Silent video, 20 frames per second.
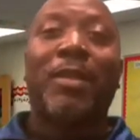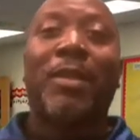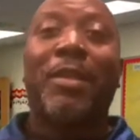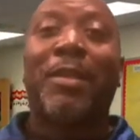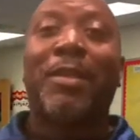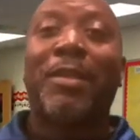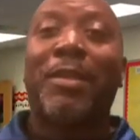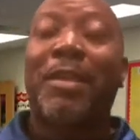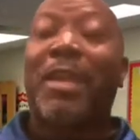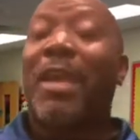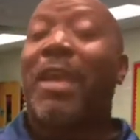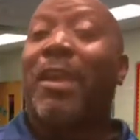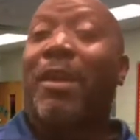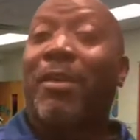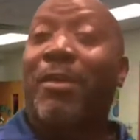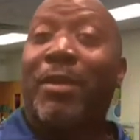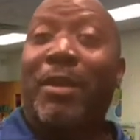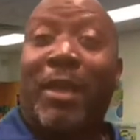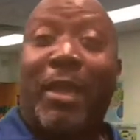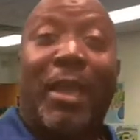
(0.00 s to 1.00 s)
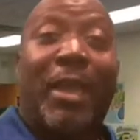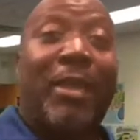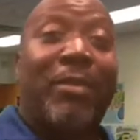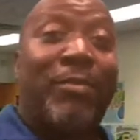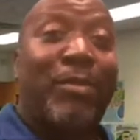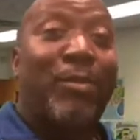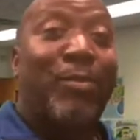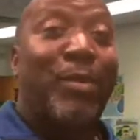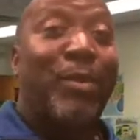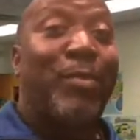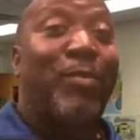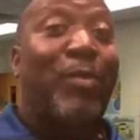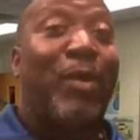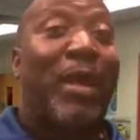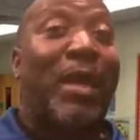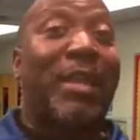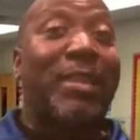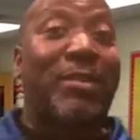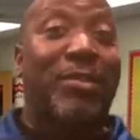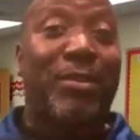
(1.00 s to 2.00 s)
Now, after we
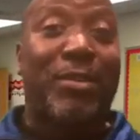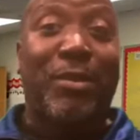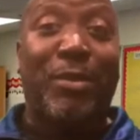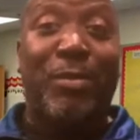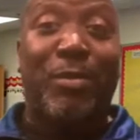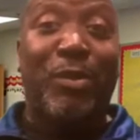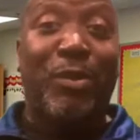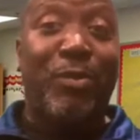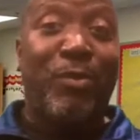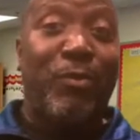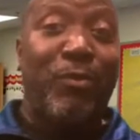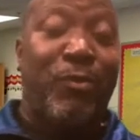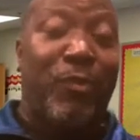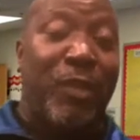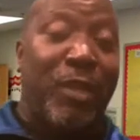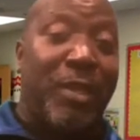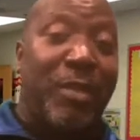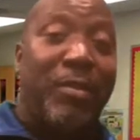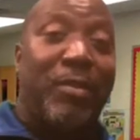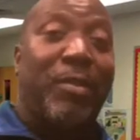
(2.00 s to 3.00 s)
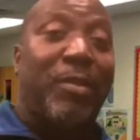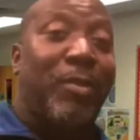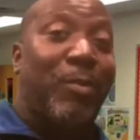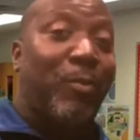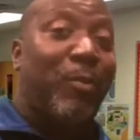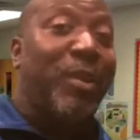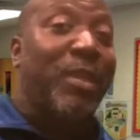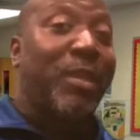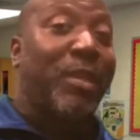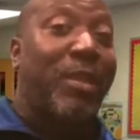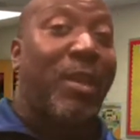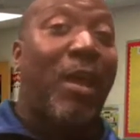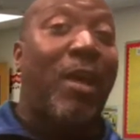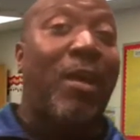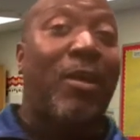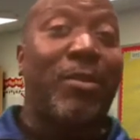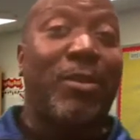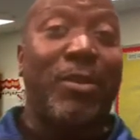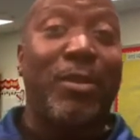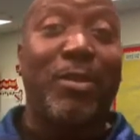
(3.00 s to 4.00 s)
watch the movie with all
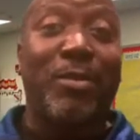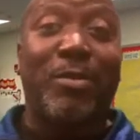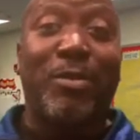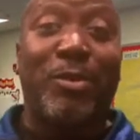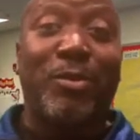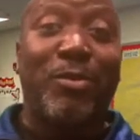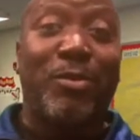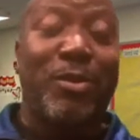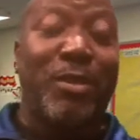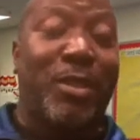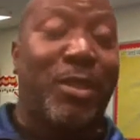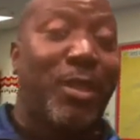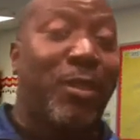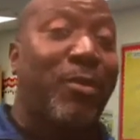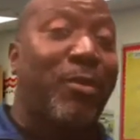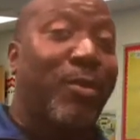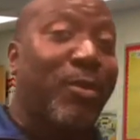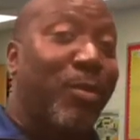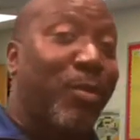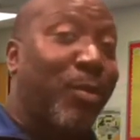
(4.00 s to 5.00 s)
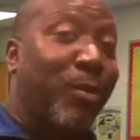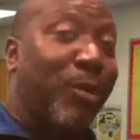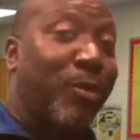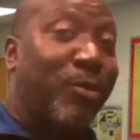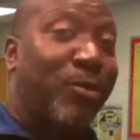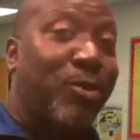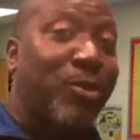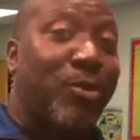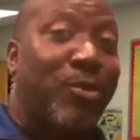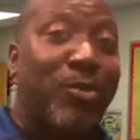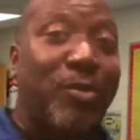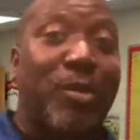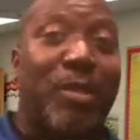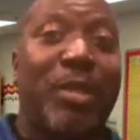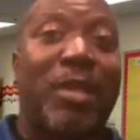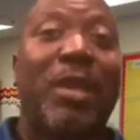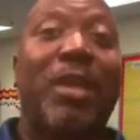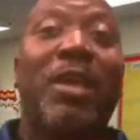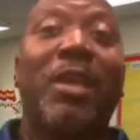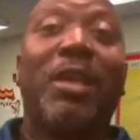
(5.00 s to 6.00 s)
of them doing their commercials,
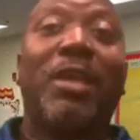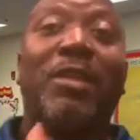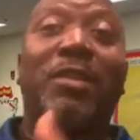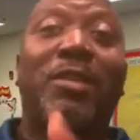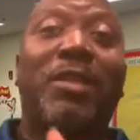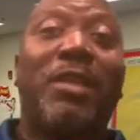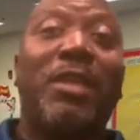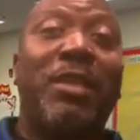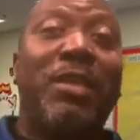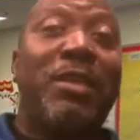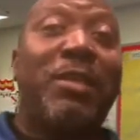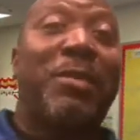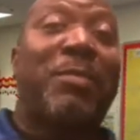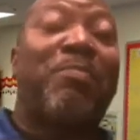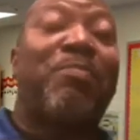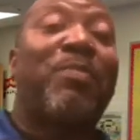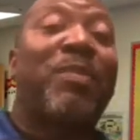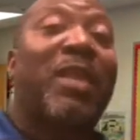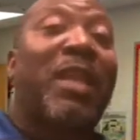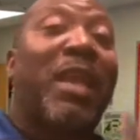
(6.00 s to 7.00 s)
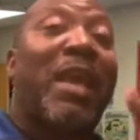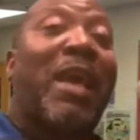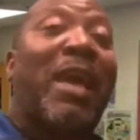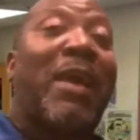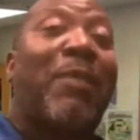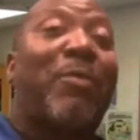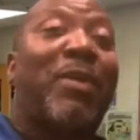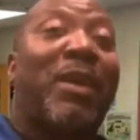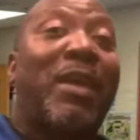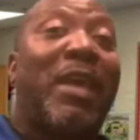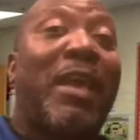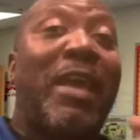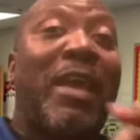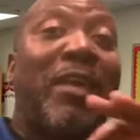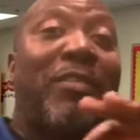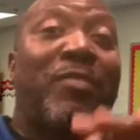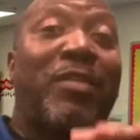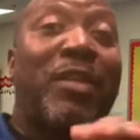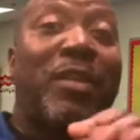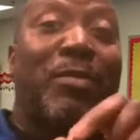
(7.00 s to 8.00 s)
then I would
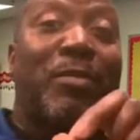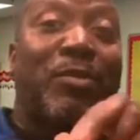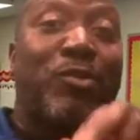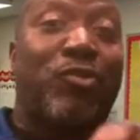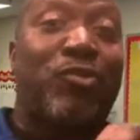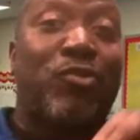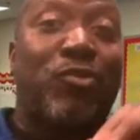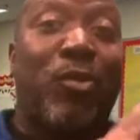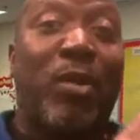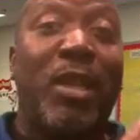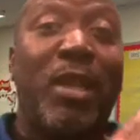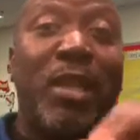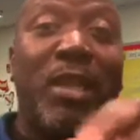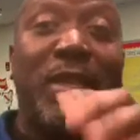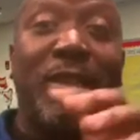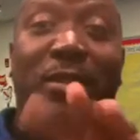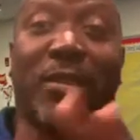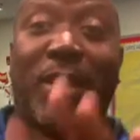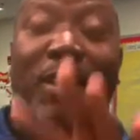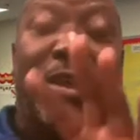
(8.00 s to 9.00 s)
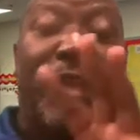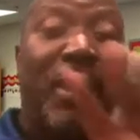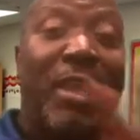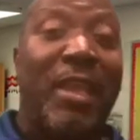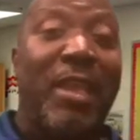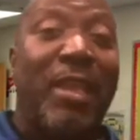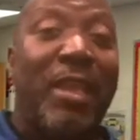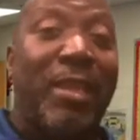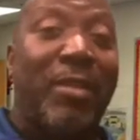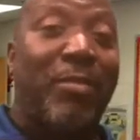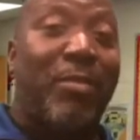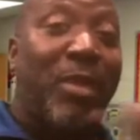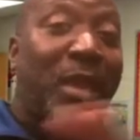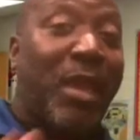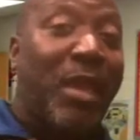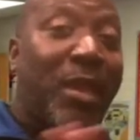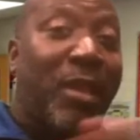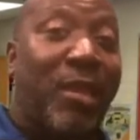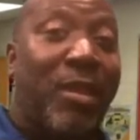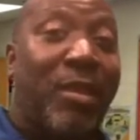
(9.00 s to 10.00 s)
have them trade the hangmans,